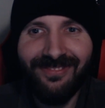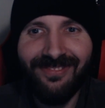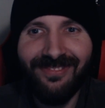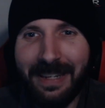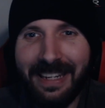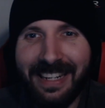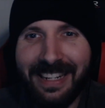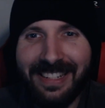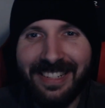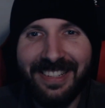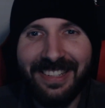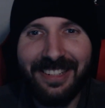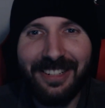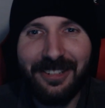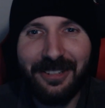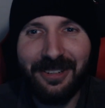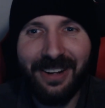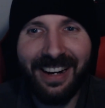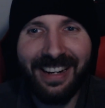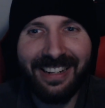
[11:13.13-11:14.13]
Pete's still
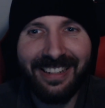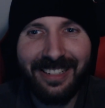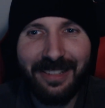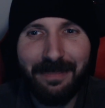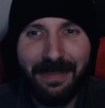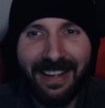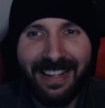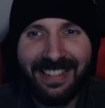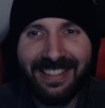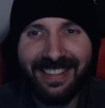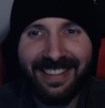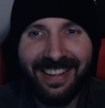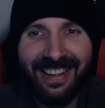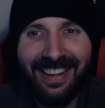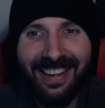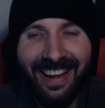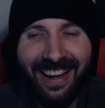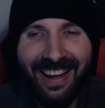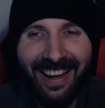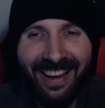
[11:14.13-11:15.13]
trying his best.
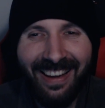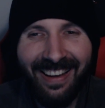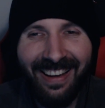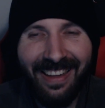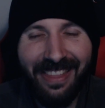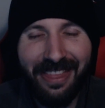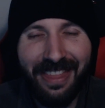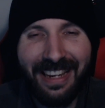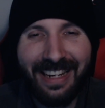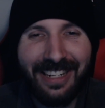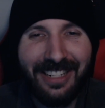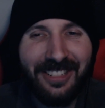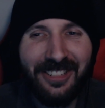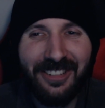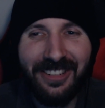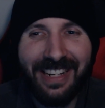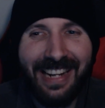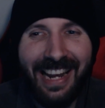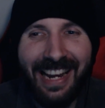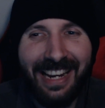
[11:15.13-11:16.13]
I think it's
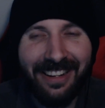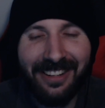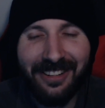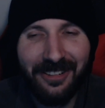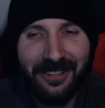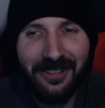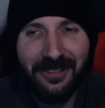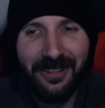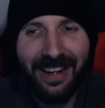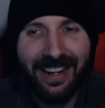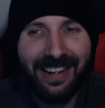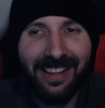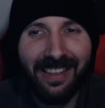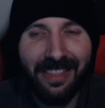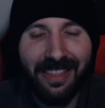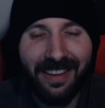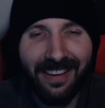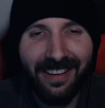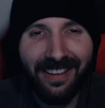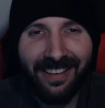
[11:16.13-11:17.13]
too late to do
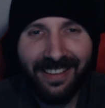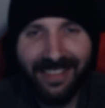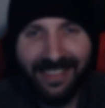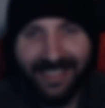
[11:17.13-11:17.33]
anything.